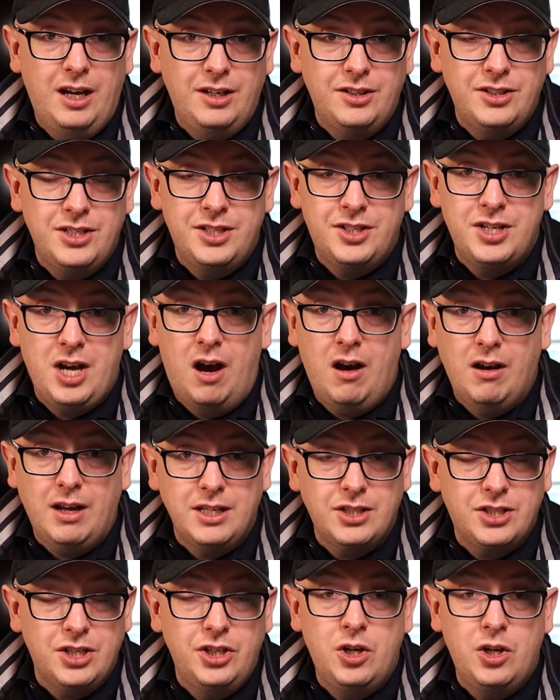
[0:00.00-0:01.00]
targets
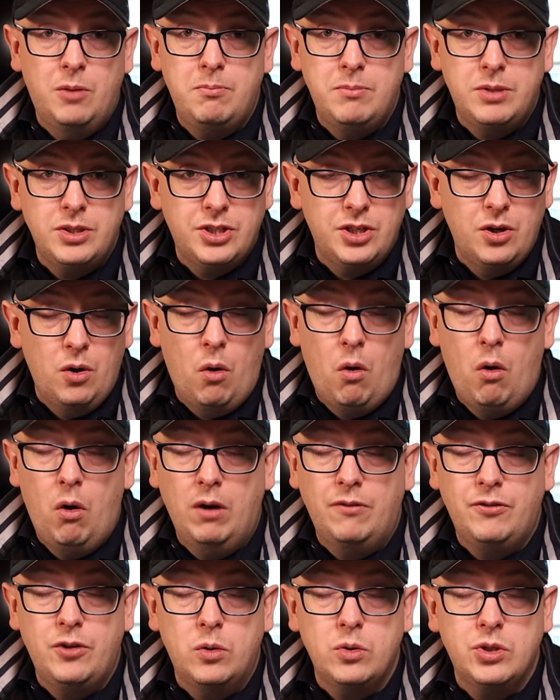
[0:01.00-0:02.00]
and numbers and all of
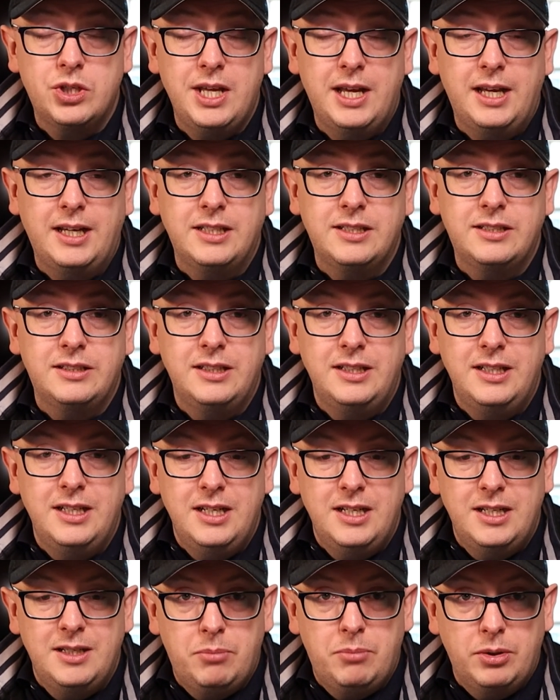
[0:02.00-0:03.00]
those things.
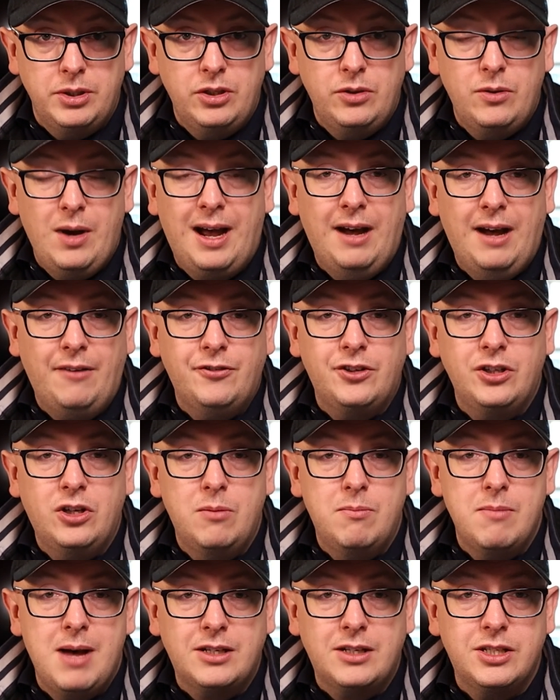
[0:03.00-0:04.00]
But you have to come
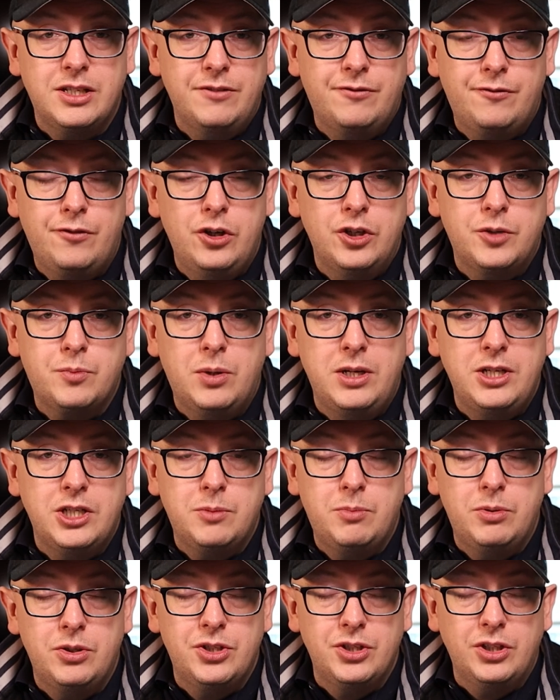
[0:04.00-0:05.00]
back to the first
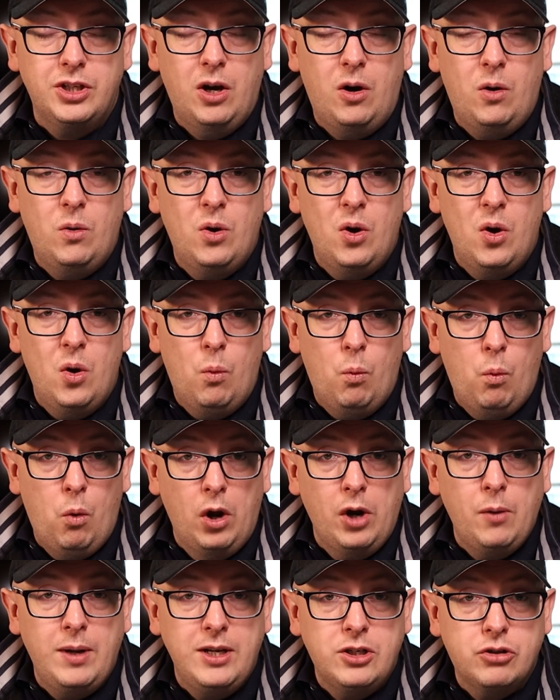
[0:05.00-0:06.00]
principles and go, what are
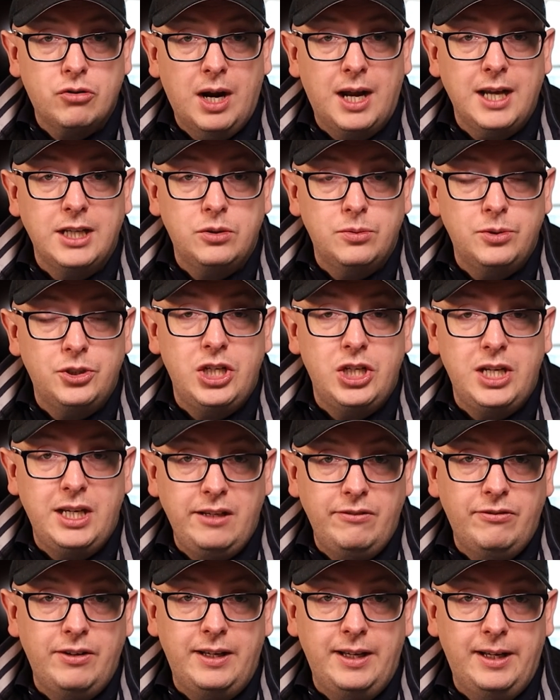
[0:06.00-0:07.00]
we trying to achieve
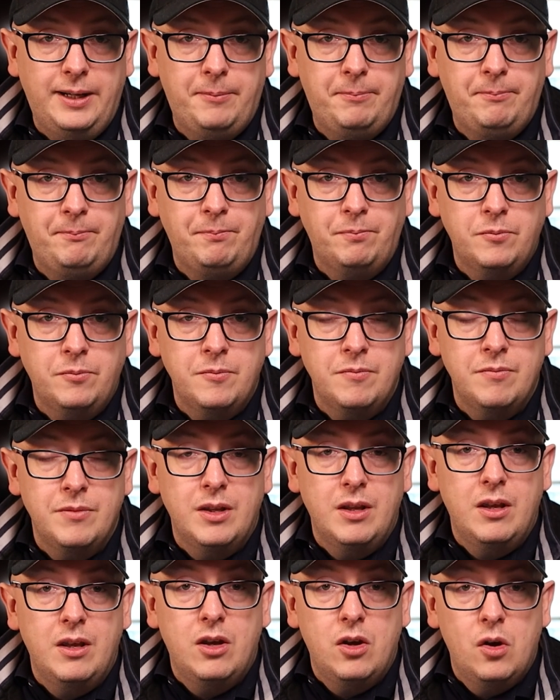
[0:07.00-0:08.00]
here?
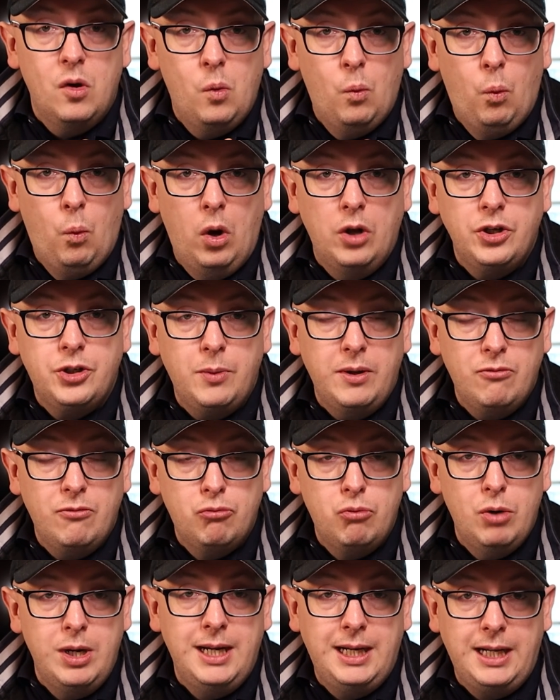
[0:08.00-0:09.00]
What do we
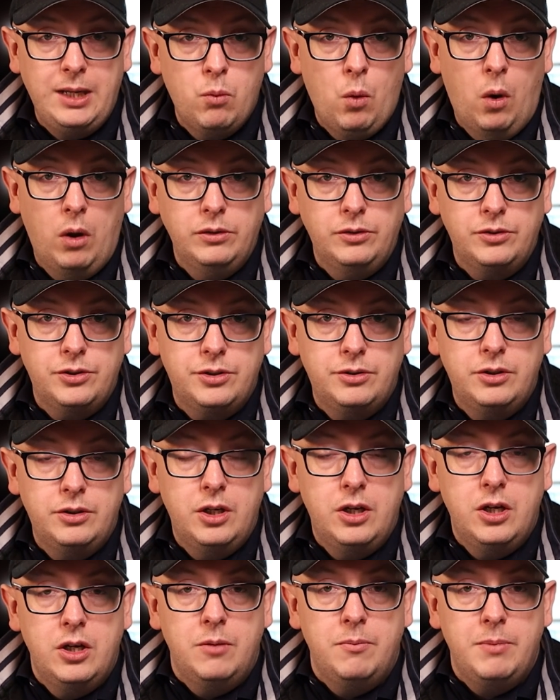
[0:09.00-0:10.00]
really want?
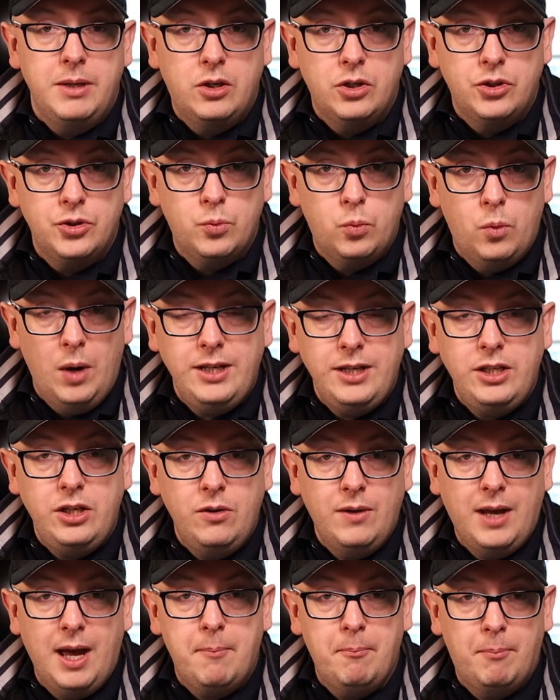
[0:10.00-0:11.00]
Because when you
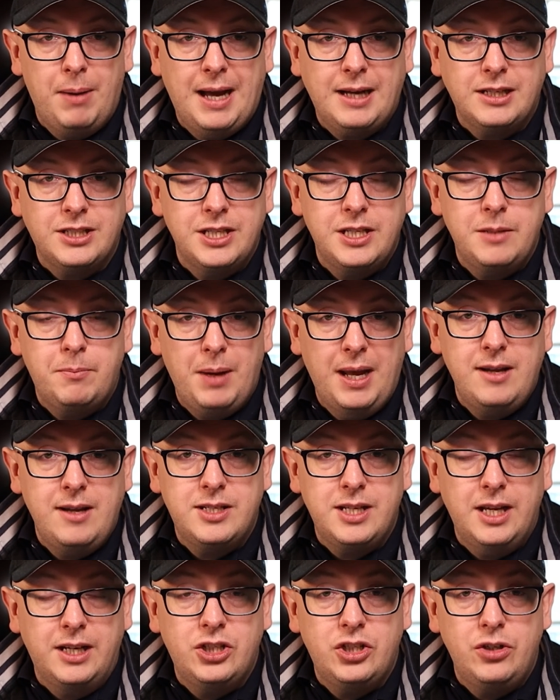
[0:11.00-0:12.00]
get back to the
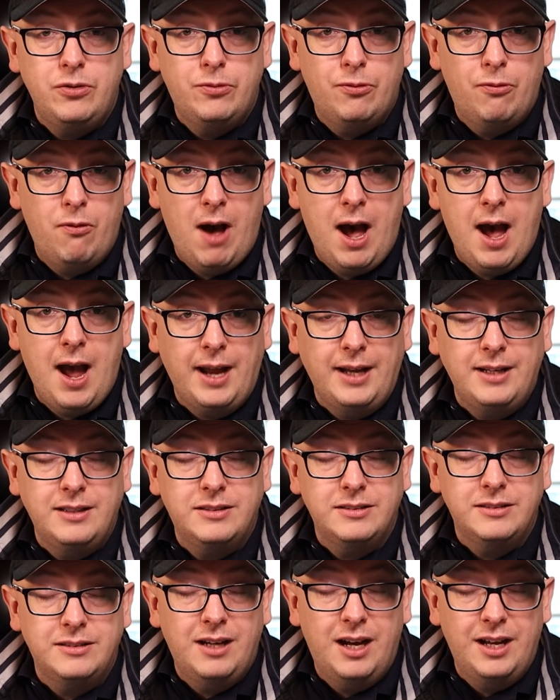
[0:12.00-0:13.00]
basics, you find,
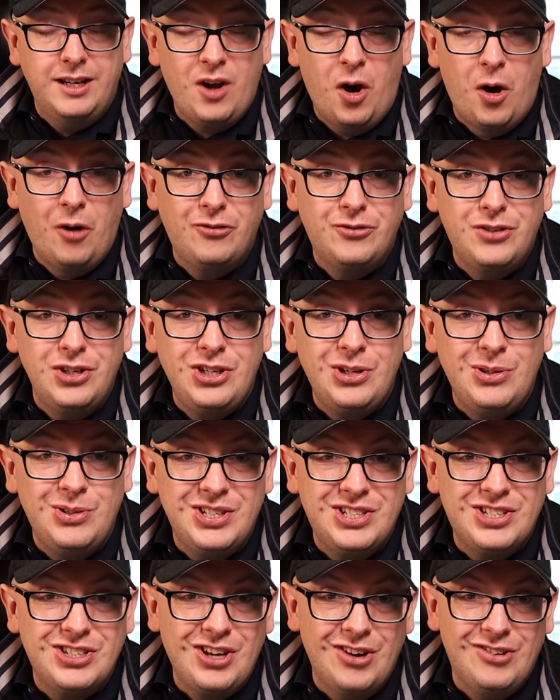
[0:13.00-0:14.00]
and often you
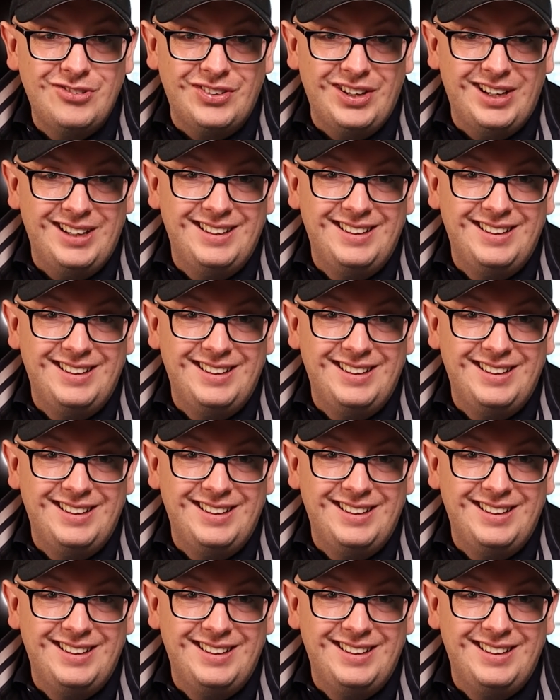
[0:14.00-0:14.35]
discover,